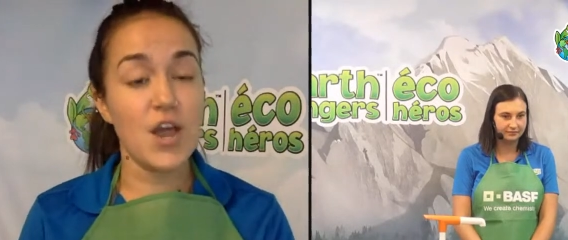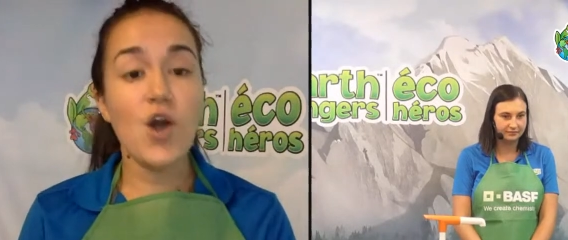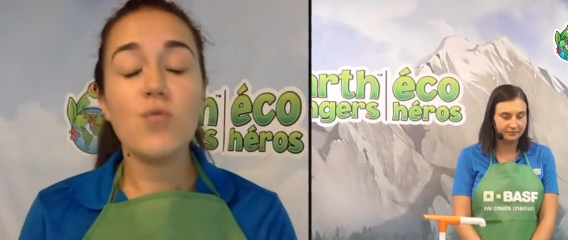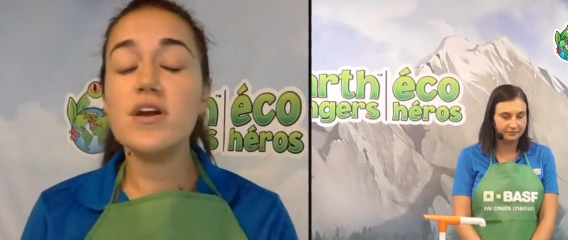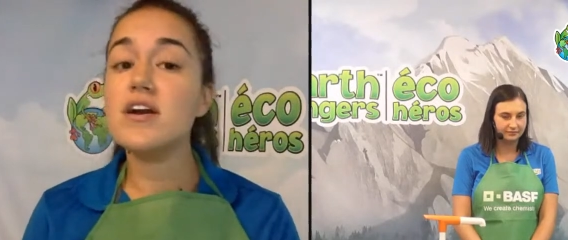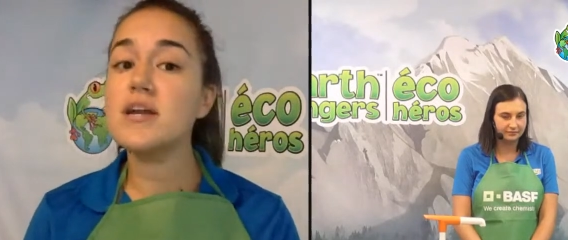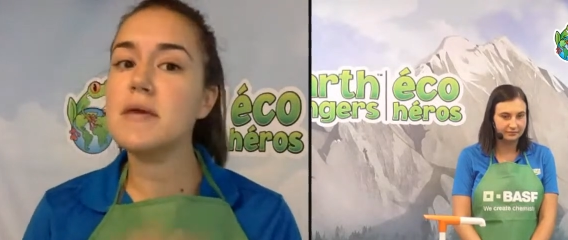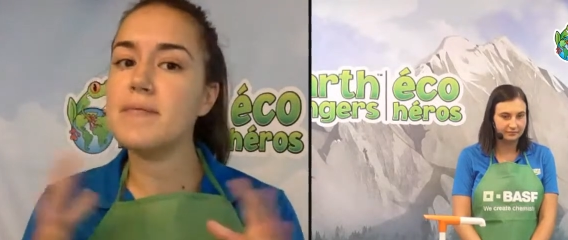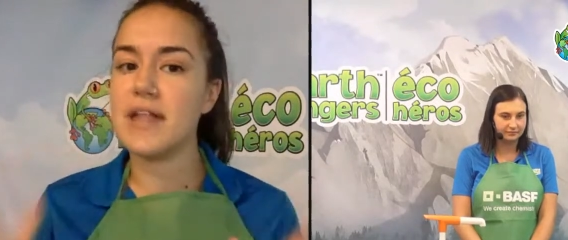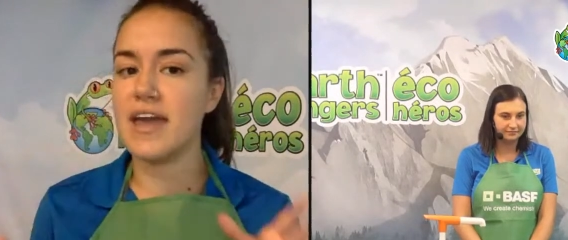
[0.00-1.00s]
Speaker 1: We're going to be
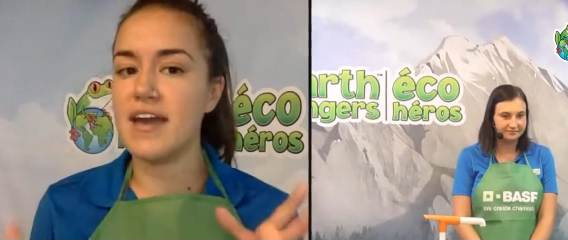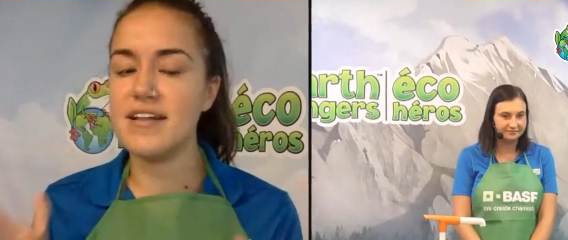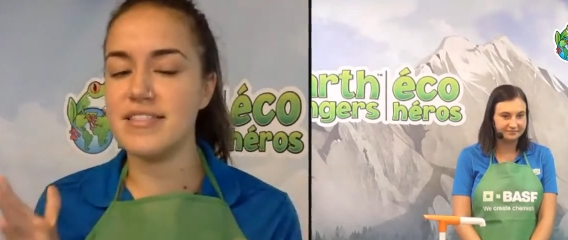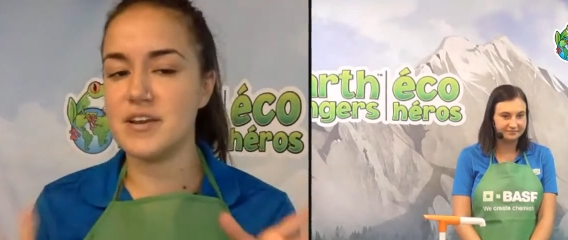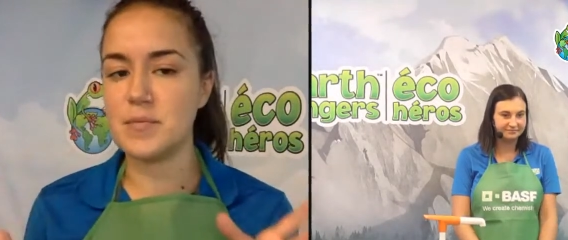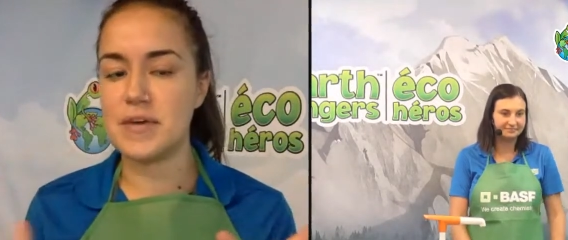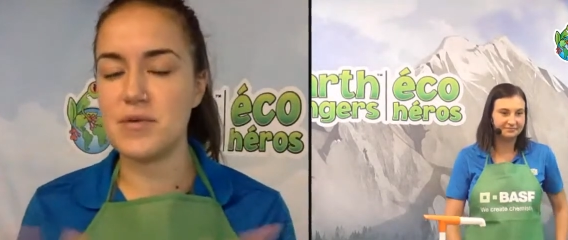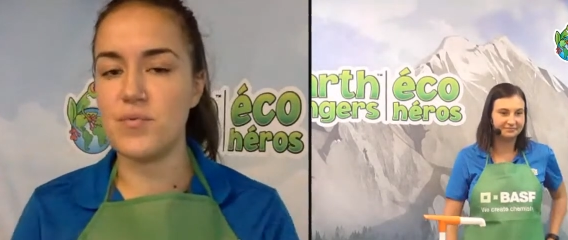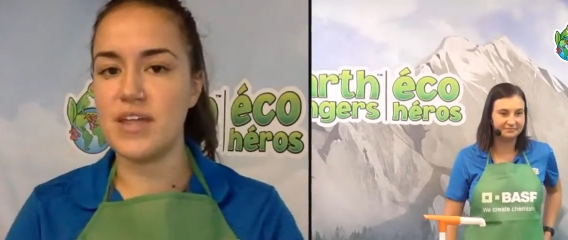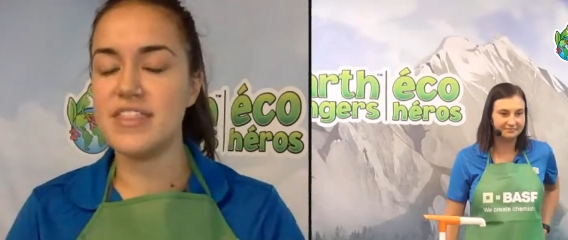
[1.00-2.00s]
playing a little bit
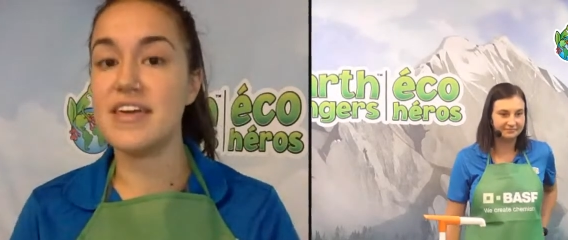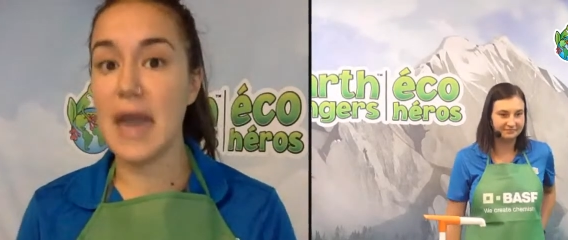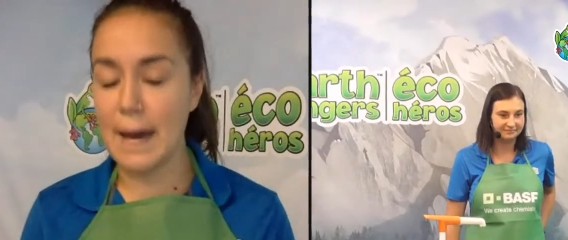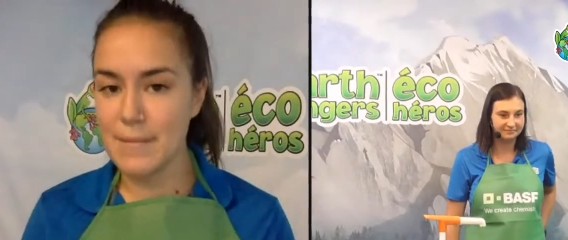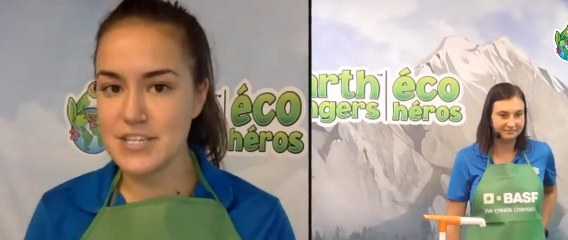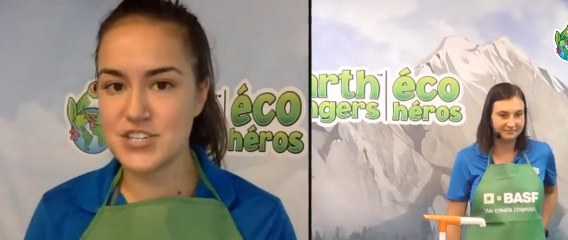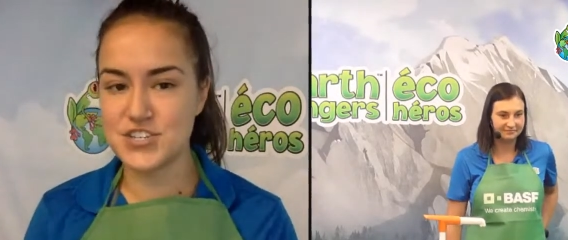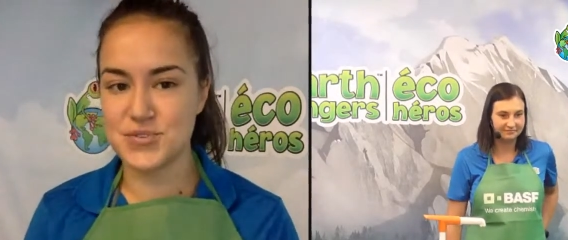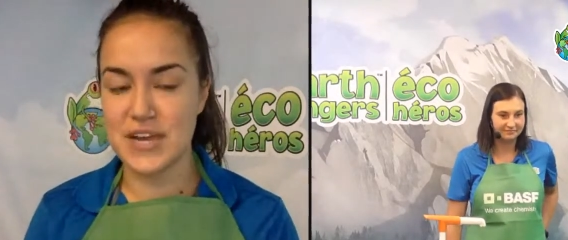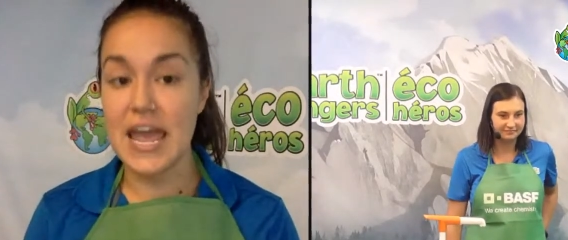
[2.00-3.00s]
with
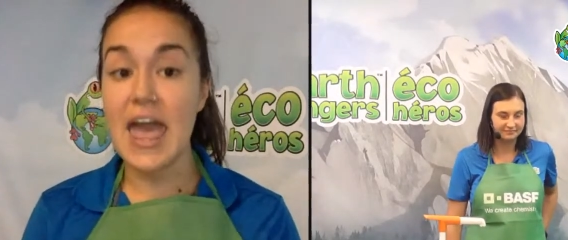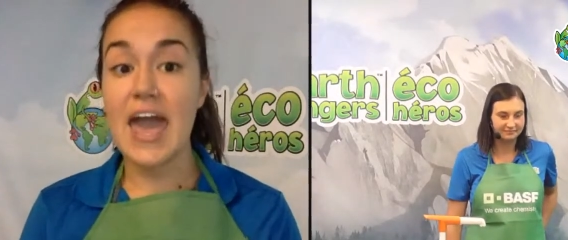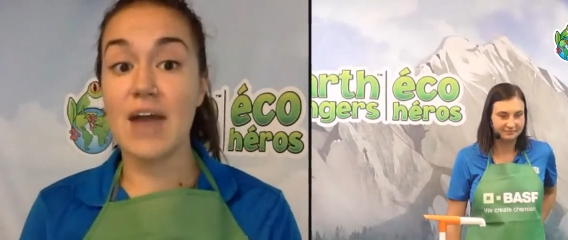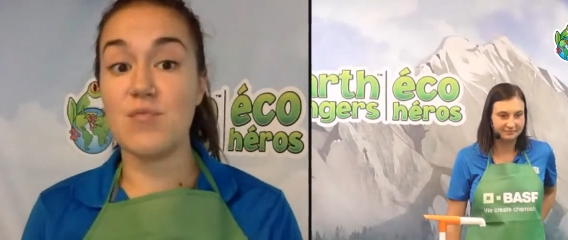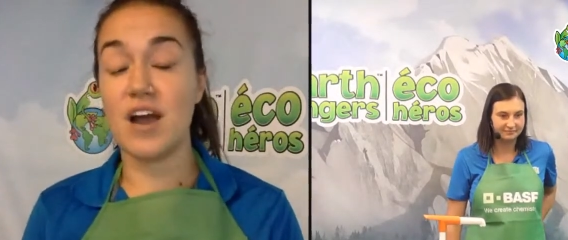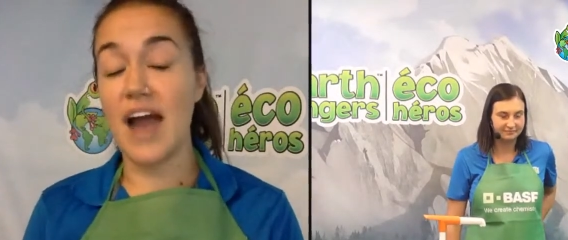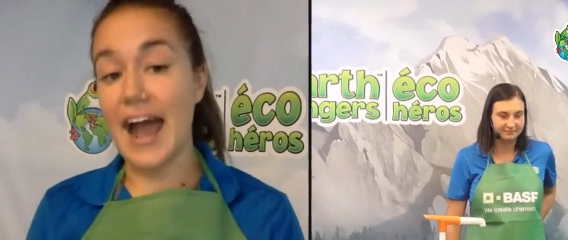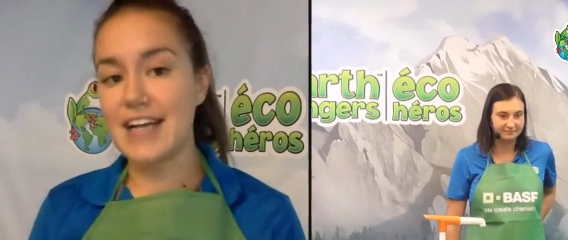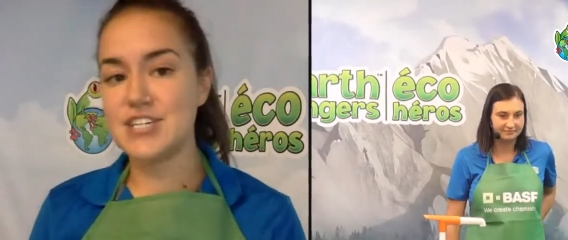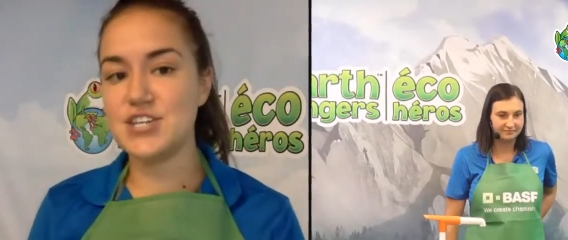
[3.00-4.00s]
chemistry, and we're
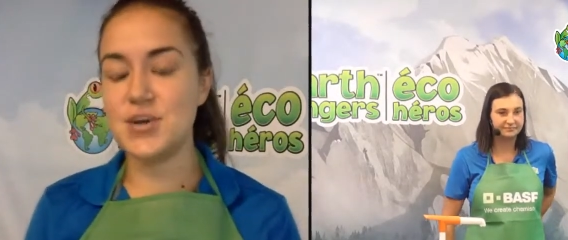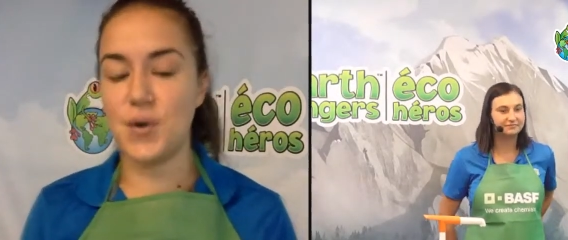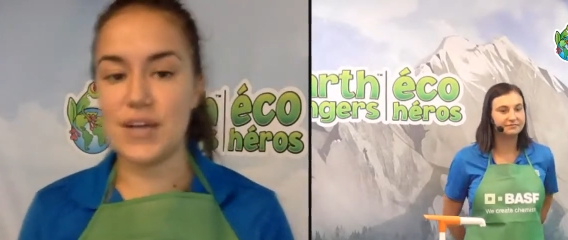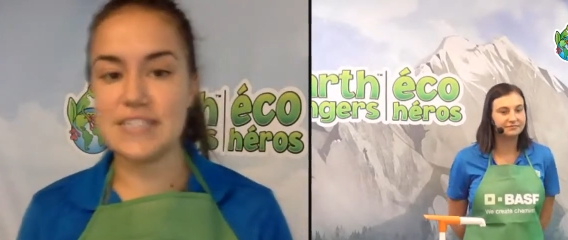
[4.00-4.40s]
actually going